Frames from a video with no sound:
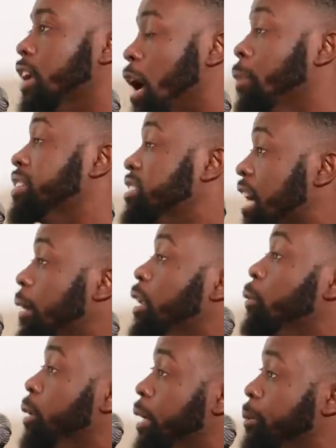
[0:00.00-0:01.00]
How much time they
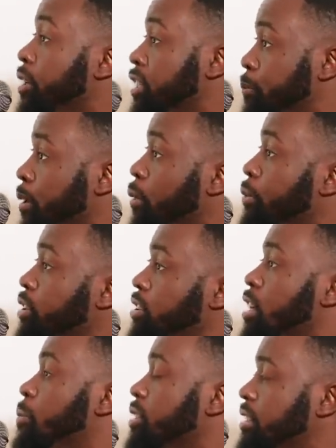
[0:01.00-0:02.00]
will be able to spend with
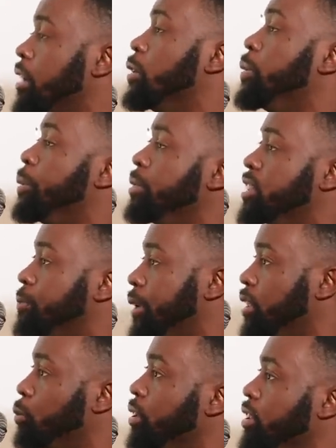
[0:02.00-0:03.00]
you, how much time they'll be able to
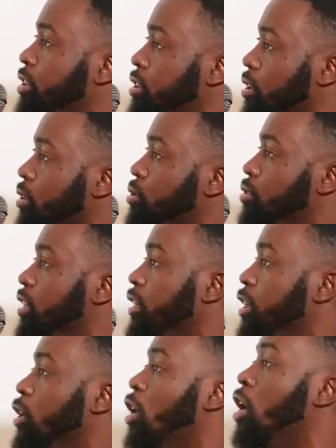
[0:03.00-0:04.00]
spend with the children,
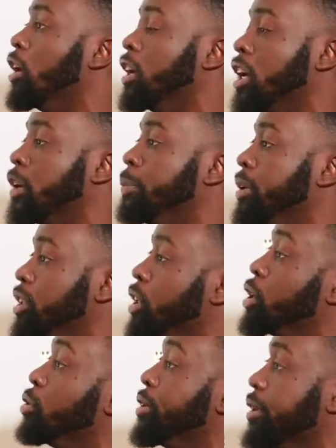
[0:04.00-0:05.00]
you know, yeah. are they going to put their
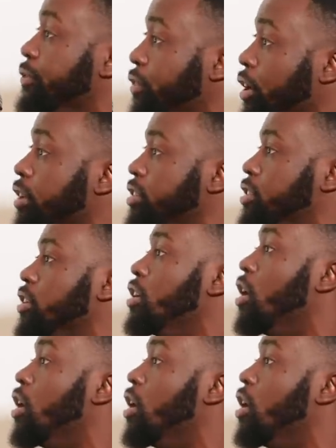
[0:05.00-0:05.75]
career first?